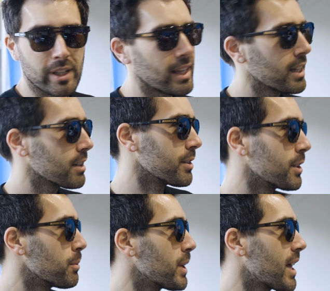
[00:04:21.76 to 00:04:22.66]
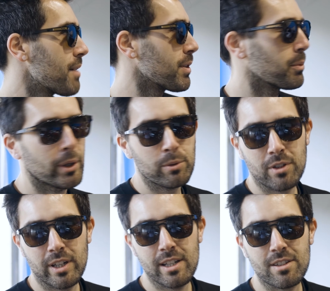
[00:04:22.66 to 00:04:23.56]
your gear and your big heavy
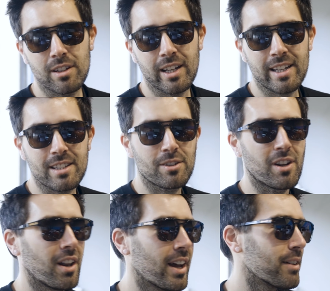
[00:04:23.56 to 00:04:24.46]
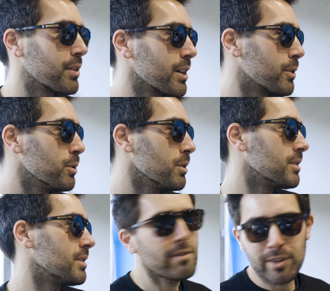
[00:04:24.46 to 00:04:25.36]
wheels on it. So like it's not a light vehicle,
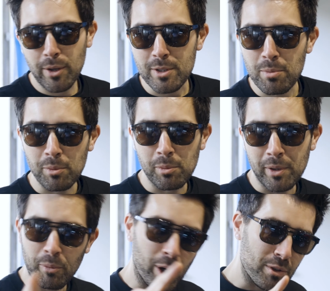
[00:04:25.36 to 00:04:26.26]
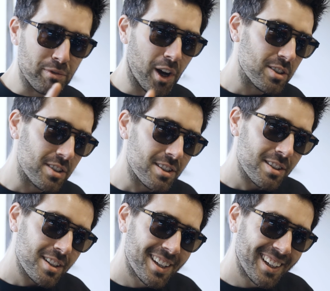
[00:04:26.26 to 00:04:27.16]
even though it's probably the world's fastest.